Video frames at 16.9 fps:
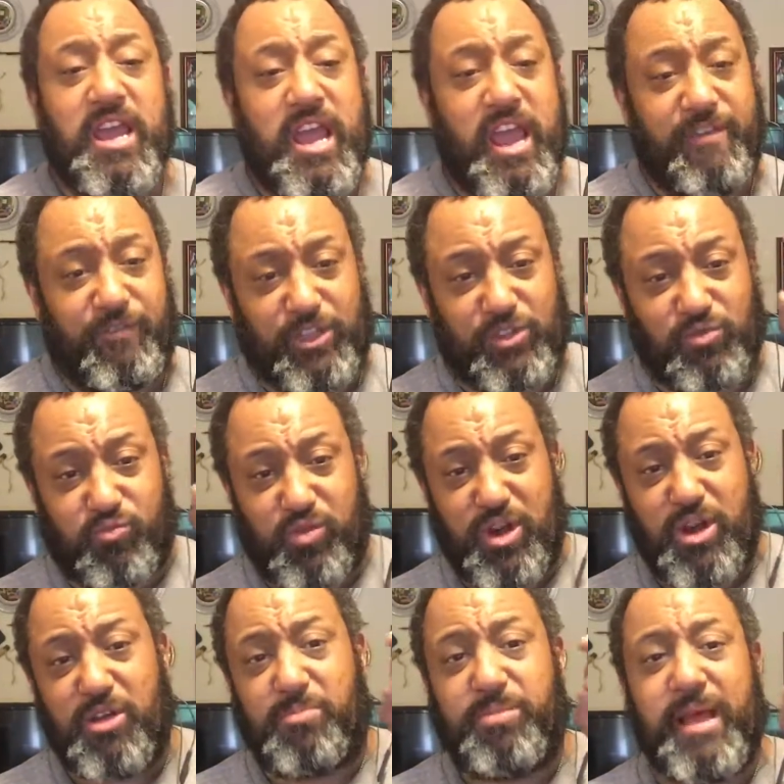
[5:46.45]
If it's
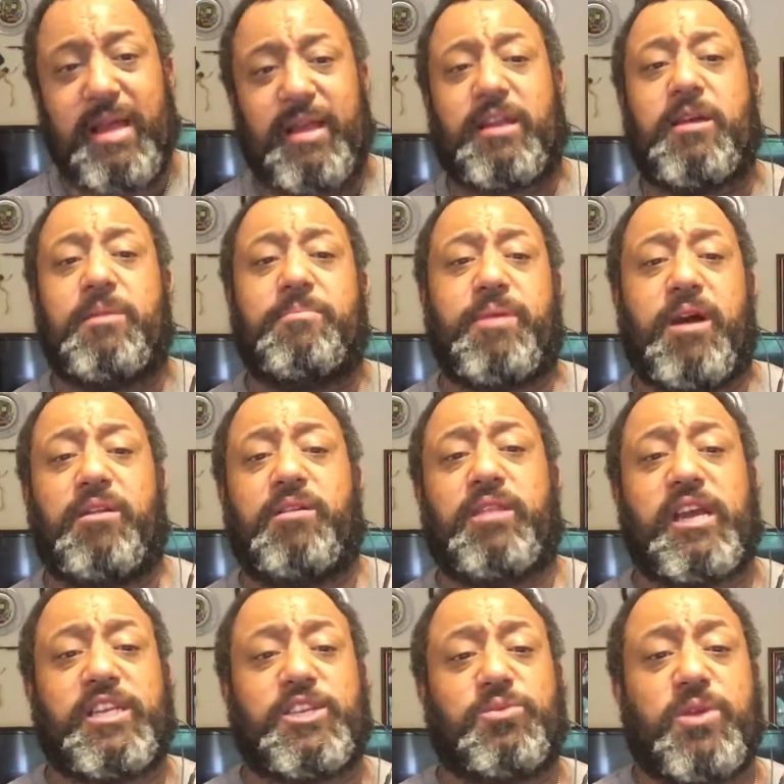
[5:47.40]
real black gunpowder,
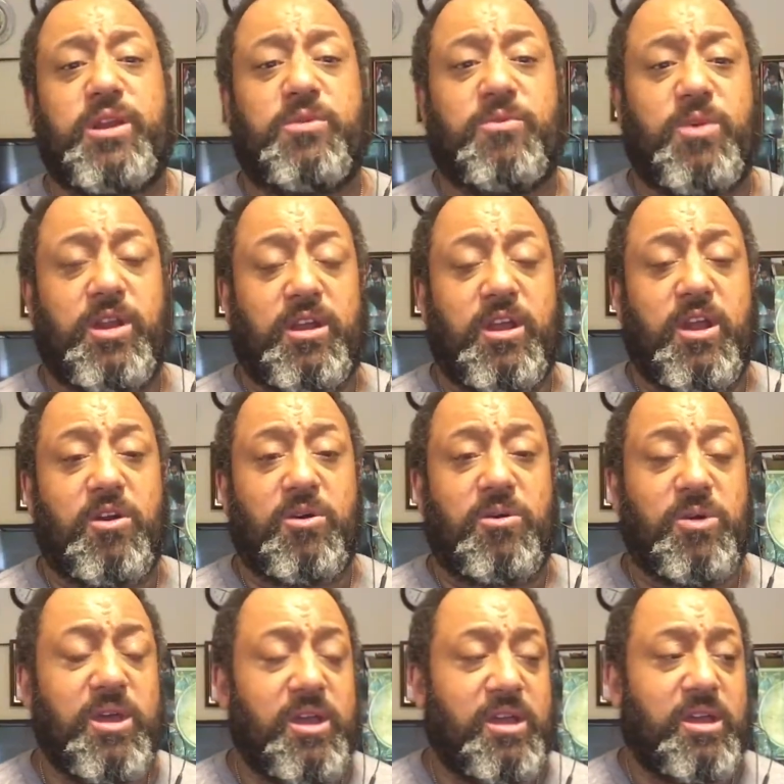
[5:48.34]
that's where you want to go.
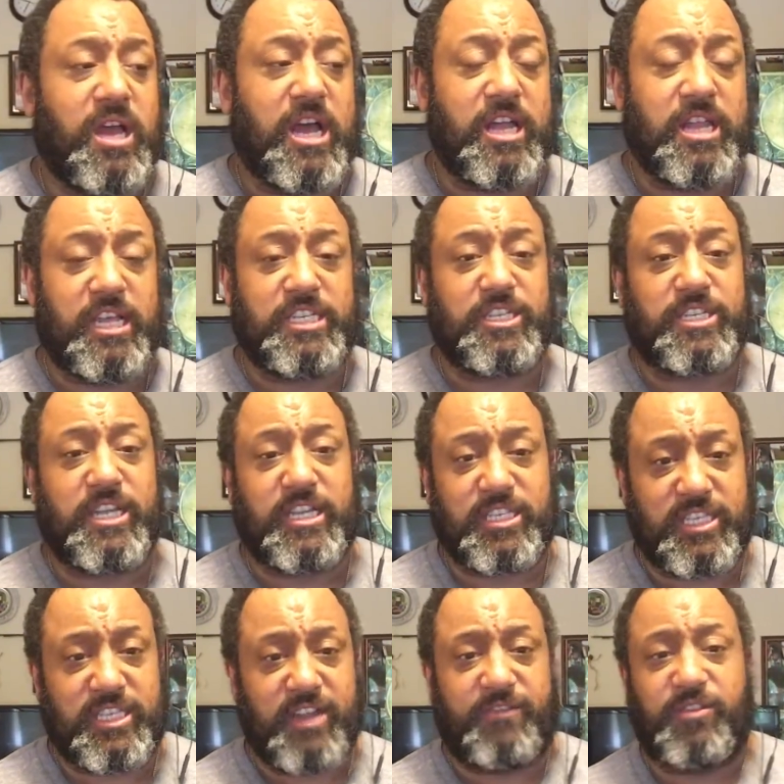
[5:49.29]
That's
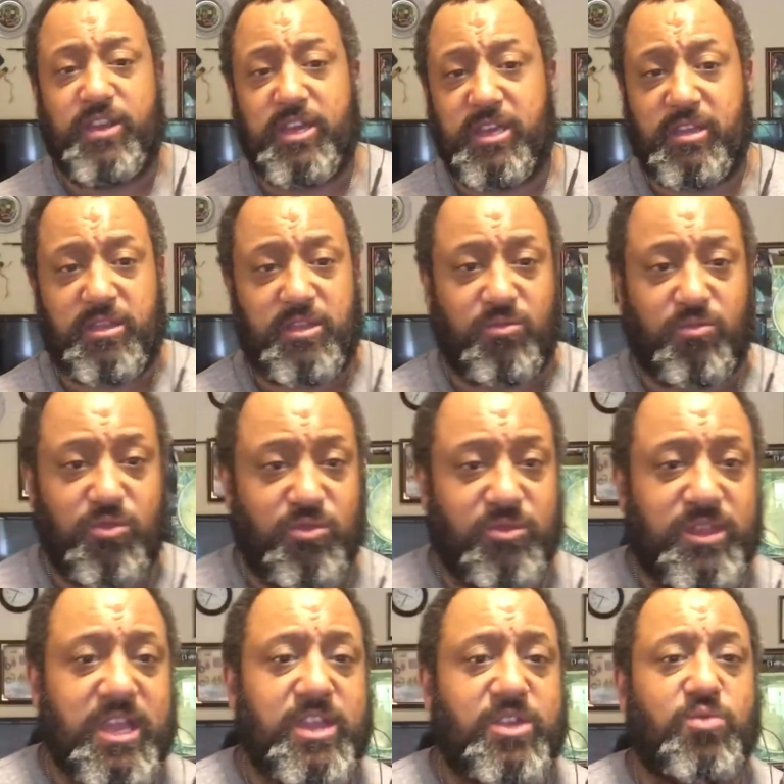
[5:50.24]
definitely the route
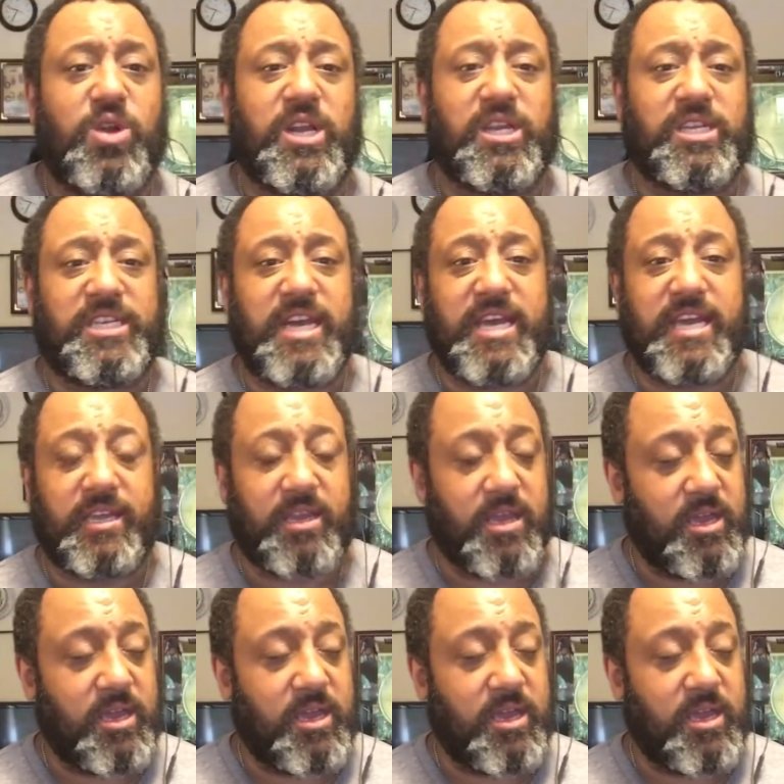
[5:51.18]
that you want to take.